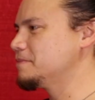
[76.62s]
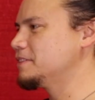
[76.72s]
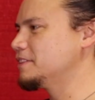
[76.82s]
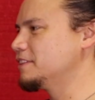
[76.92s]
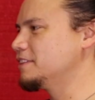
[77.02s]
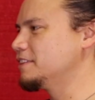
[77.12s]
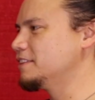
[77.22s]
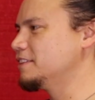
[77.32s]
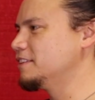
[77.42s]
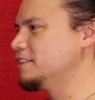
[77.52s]

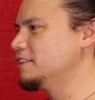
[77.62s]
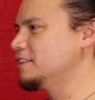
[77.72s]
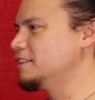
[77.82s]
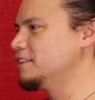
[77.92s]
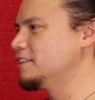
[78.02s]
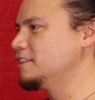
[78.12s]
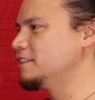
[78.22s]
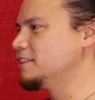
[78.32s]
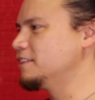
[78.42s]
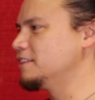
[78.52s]

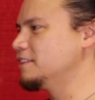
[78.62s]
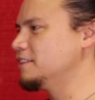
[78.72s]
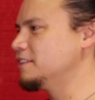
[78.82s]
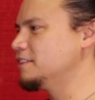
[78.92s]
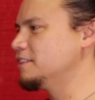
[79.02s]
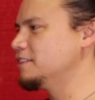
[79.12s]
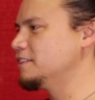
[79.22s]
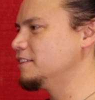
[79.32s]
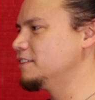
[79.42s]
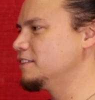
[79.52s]

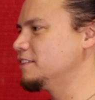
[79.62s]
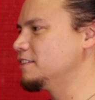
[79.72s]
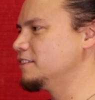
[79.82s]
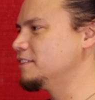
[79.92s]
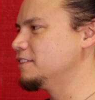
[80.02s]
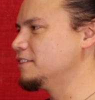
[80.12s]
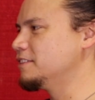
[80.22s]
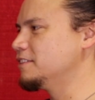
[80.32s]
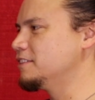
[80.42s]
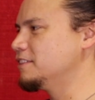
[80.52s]

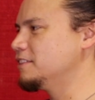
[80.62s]
The person shown says nothing.